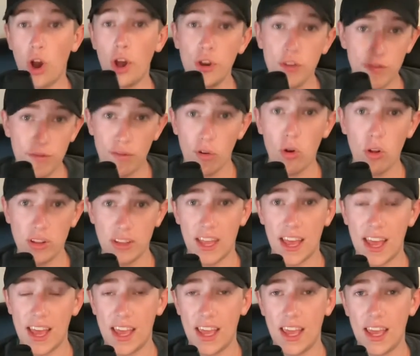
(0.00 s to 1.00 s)
full
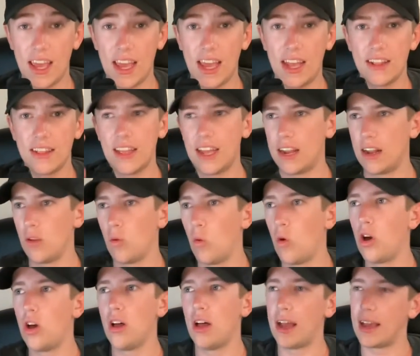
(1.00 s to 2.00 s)
day
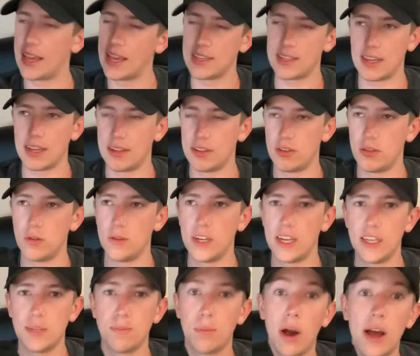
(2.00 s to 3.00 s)
I guess I had 2
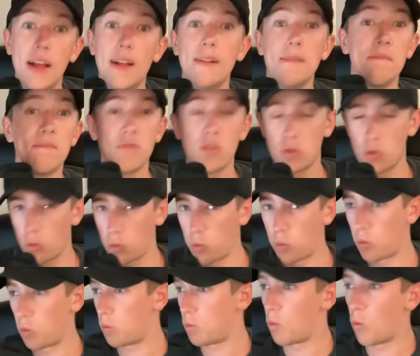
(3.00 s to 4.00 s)
days, but the
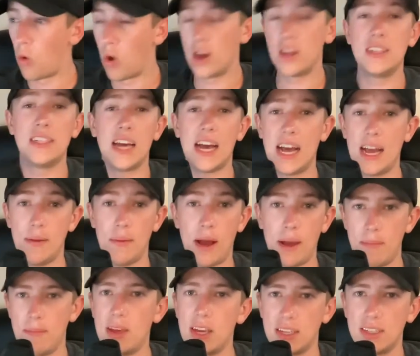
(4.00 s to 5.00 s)
one time I
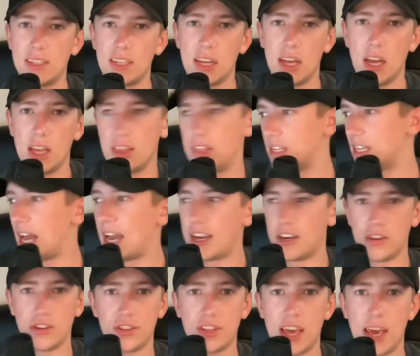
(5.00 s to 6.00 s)
missed the
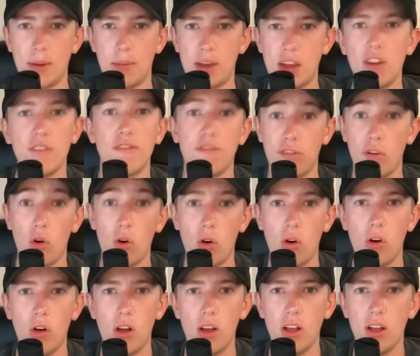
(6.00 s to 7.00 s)
Tigers game in
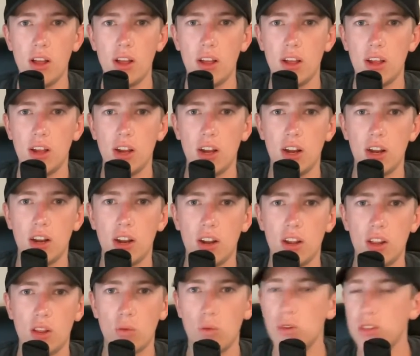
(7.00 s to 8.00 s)
full
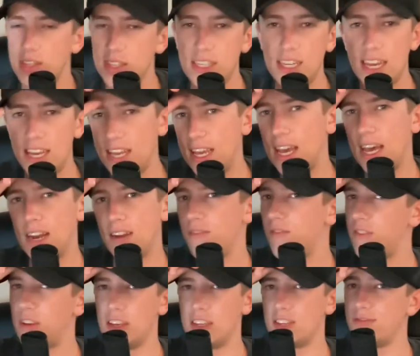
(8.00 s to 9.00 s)
was the day he got
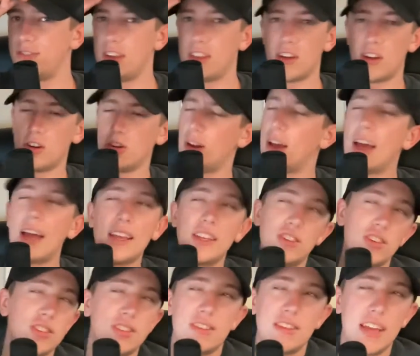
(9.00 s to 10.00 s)
his 500.
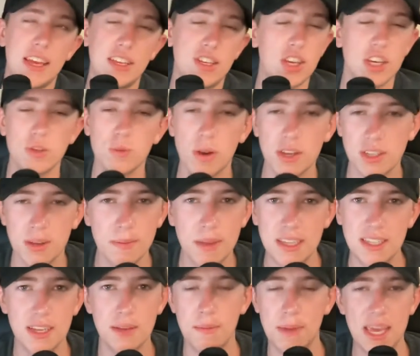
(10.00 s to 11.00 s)
It just wasn't
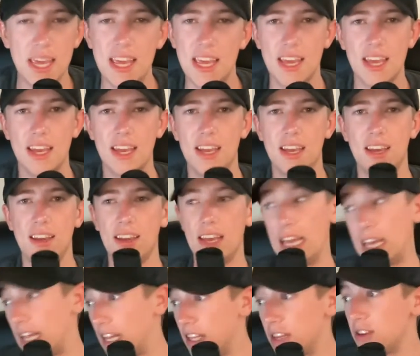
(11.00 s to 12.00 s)
meant to be.
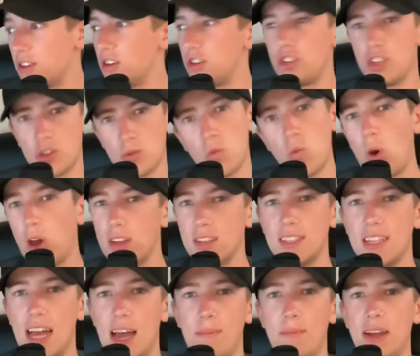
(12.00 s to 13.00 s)
It clearly just was
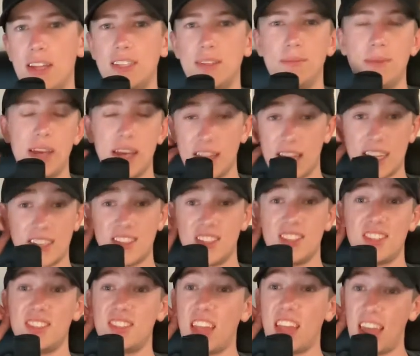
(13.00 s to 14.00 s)
not meant to be, and that
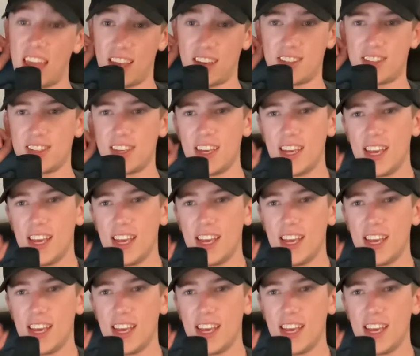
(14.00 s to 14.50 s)
stinks.